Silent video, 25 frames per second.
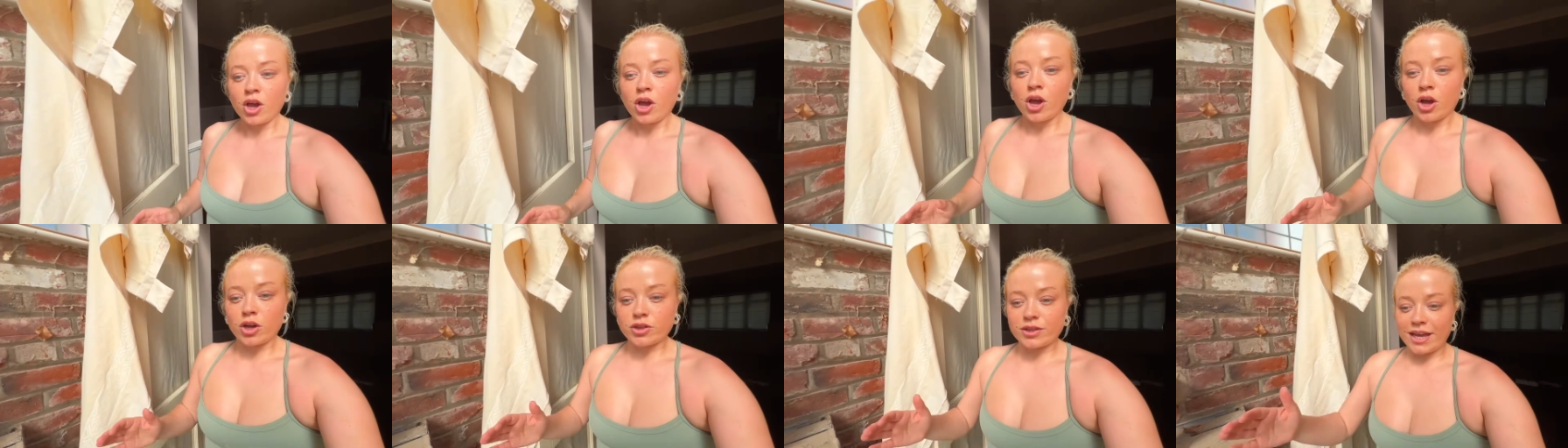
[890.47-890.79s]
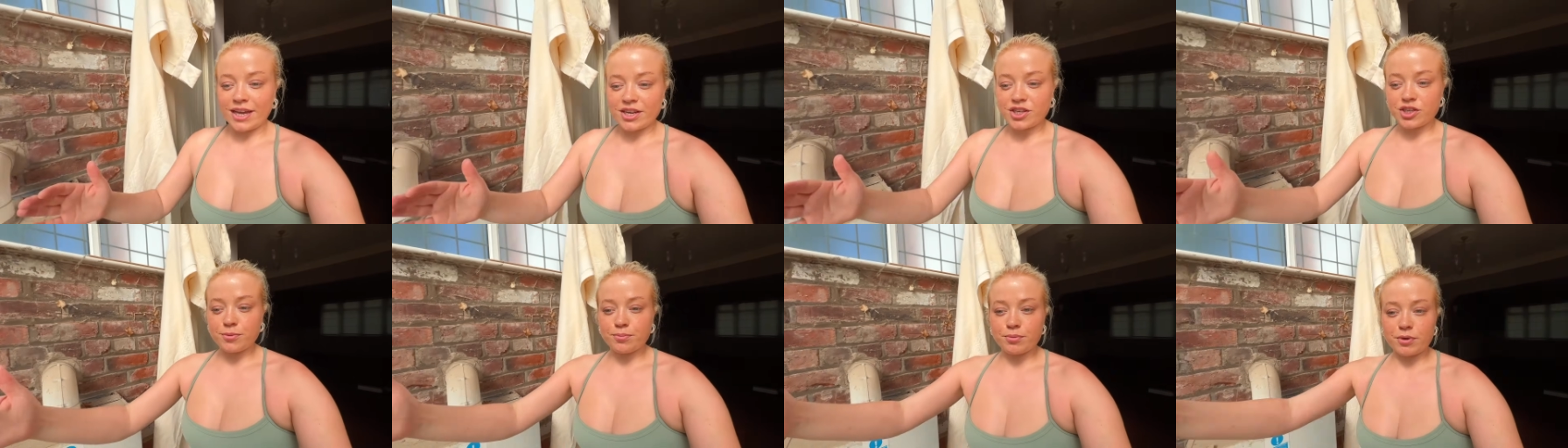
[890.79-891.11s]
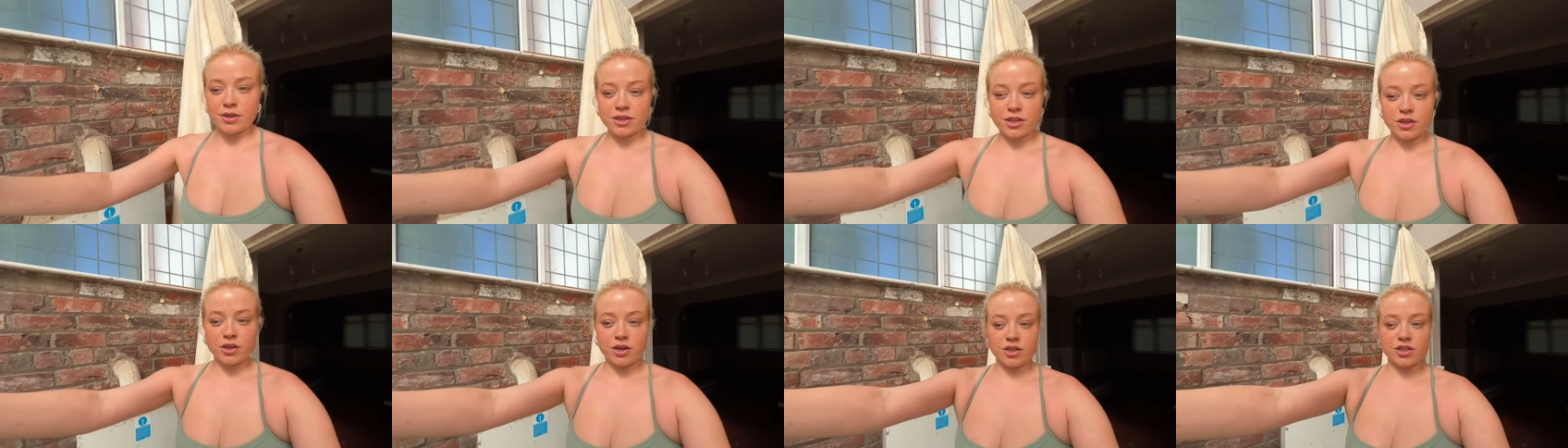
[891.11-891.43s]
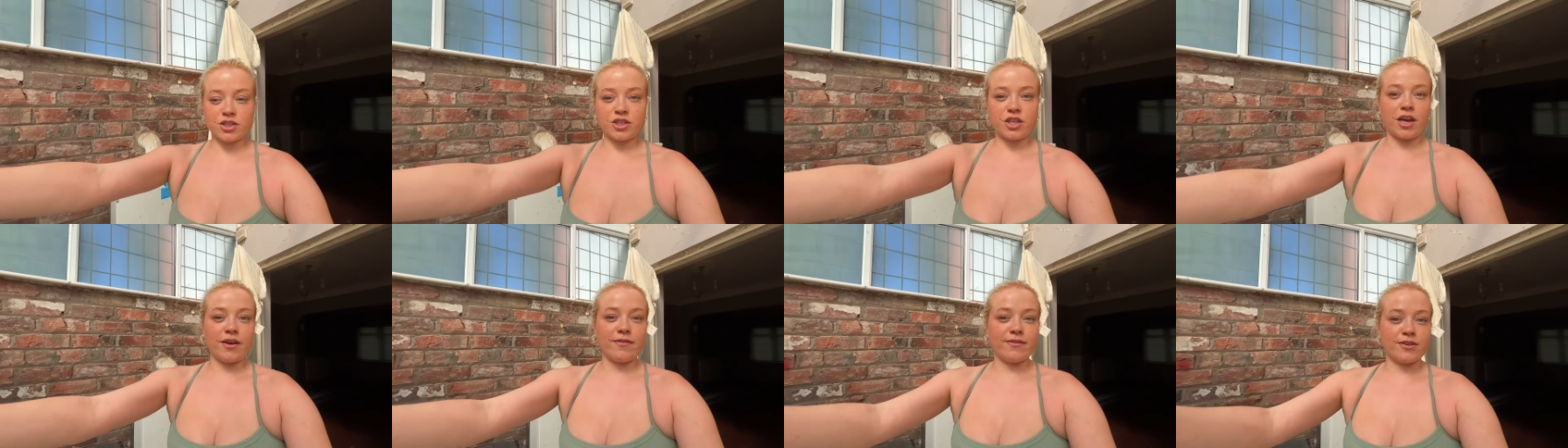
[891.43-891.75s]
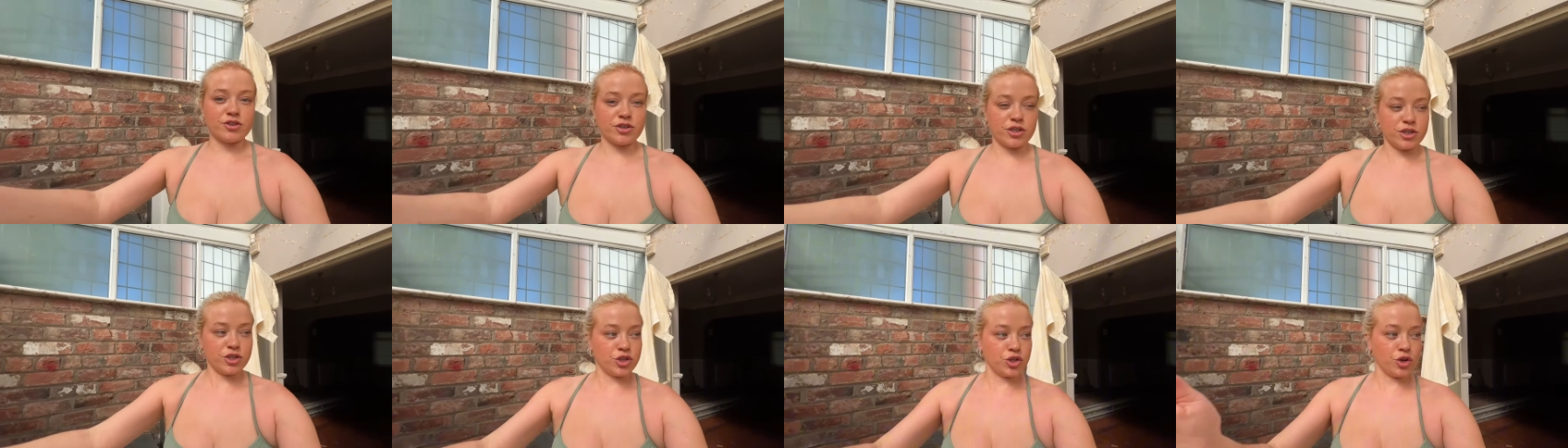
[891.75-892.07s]
unless you bring the
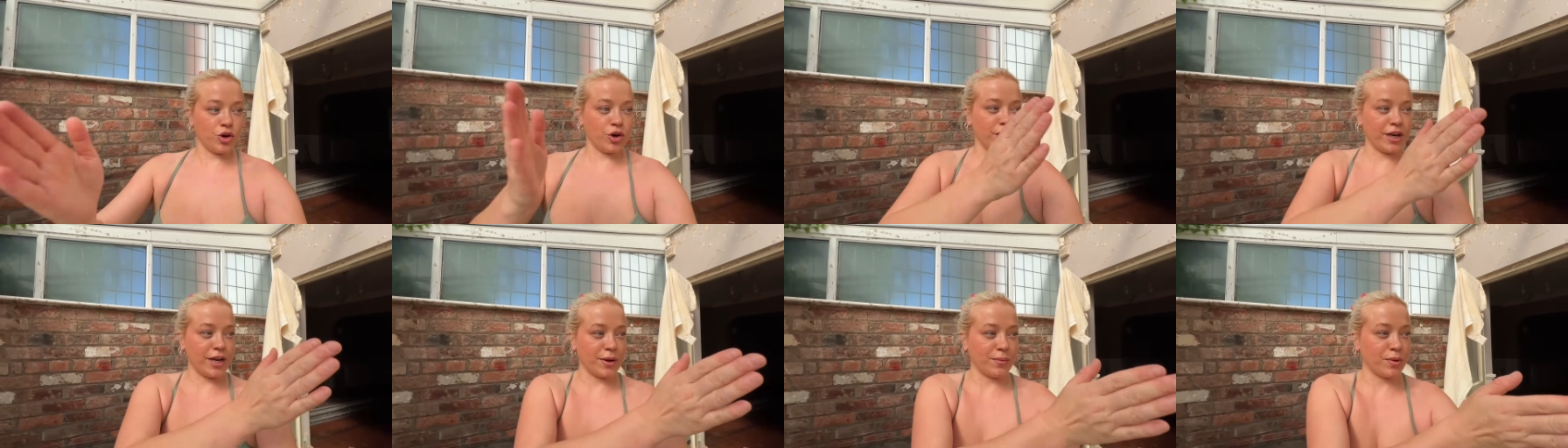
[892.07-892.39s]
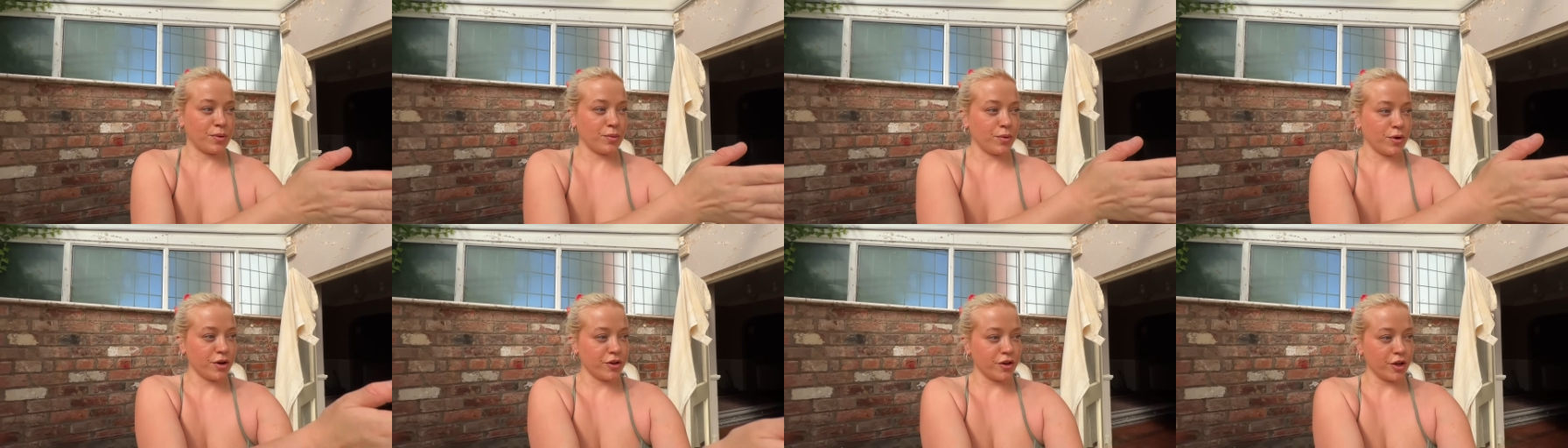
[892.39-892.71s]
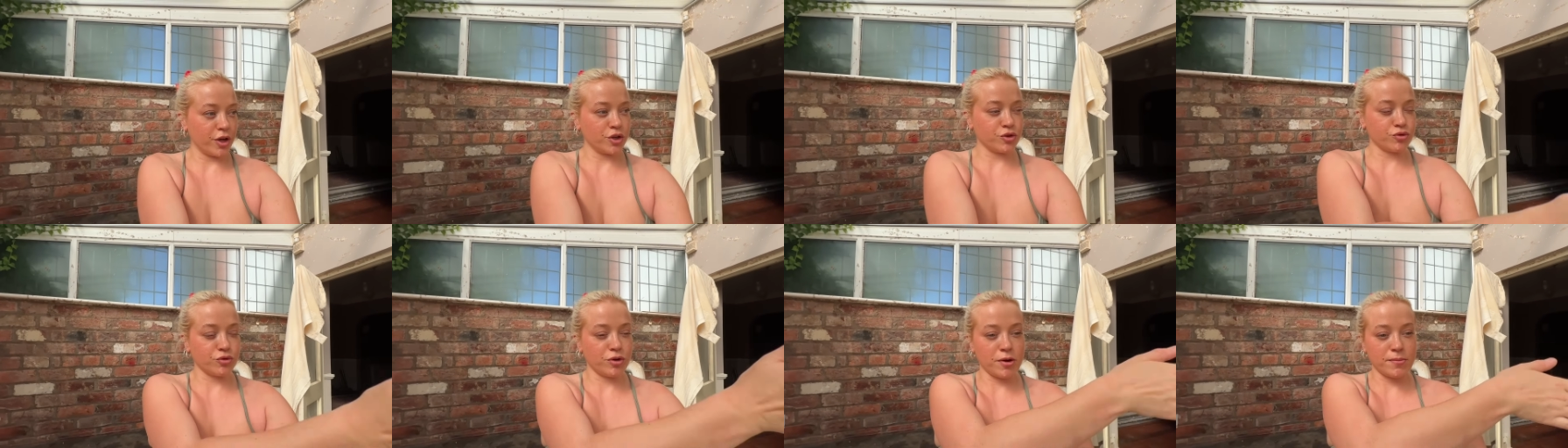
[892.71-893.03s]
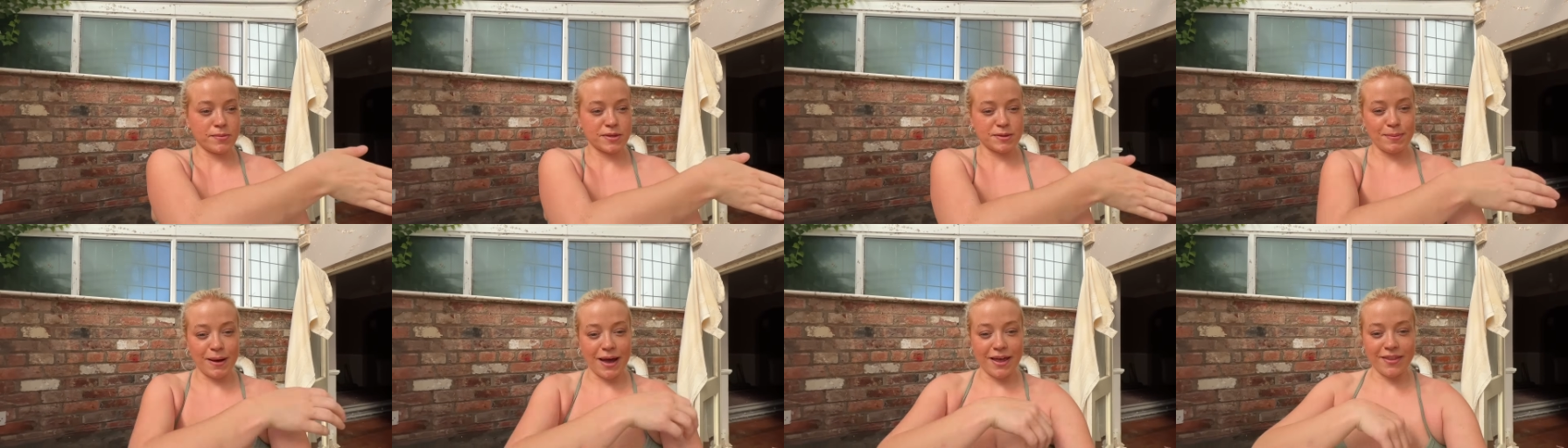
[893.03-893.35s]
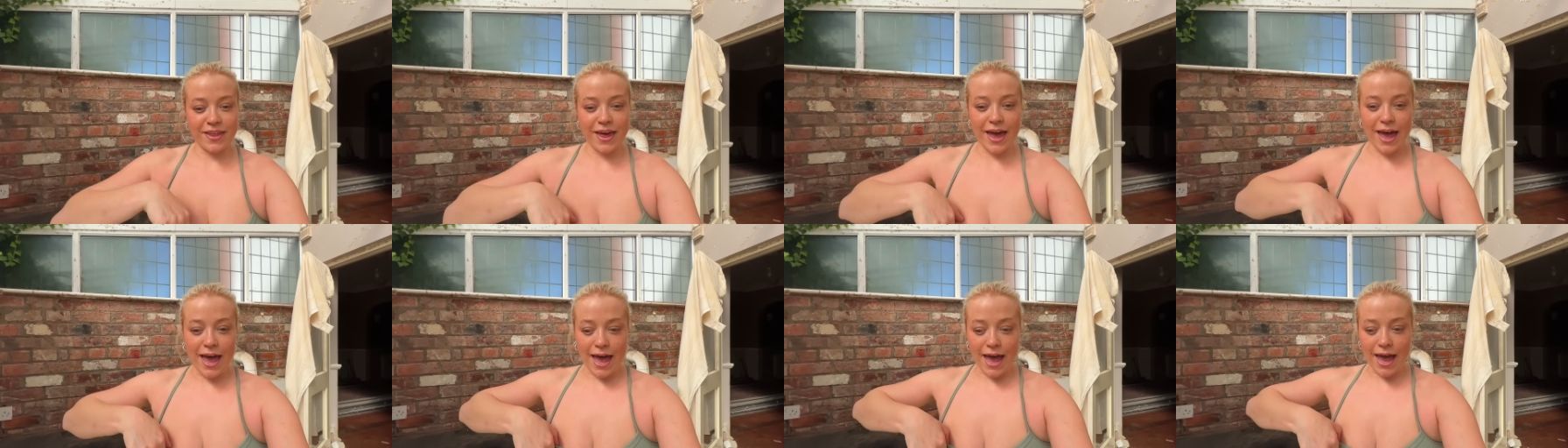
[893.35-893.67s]
conservatory joining with one of those rooms back
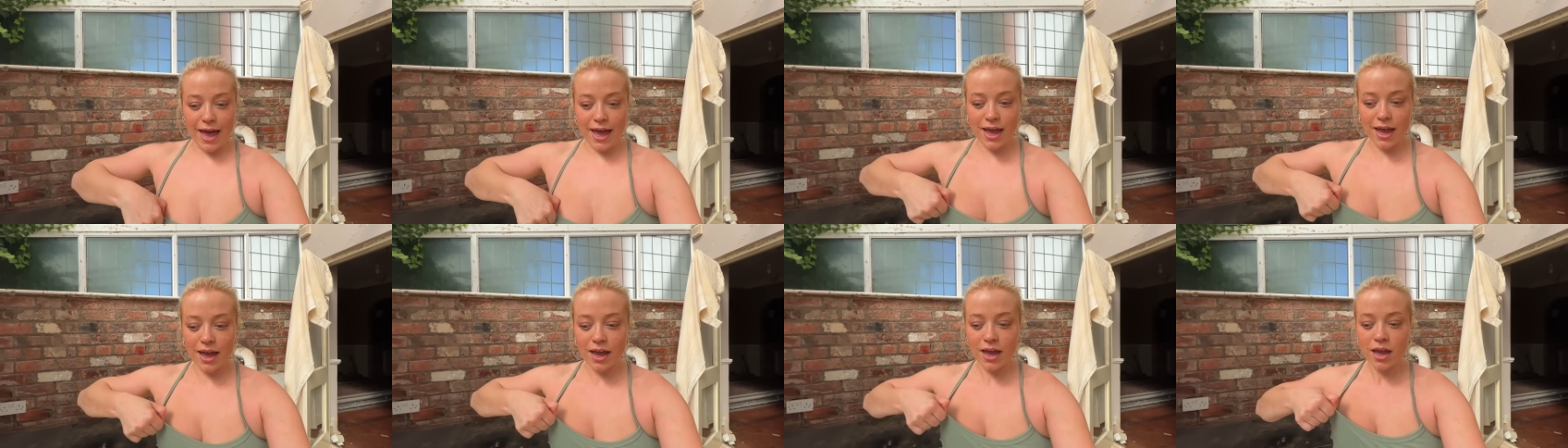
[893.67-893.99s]
there,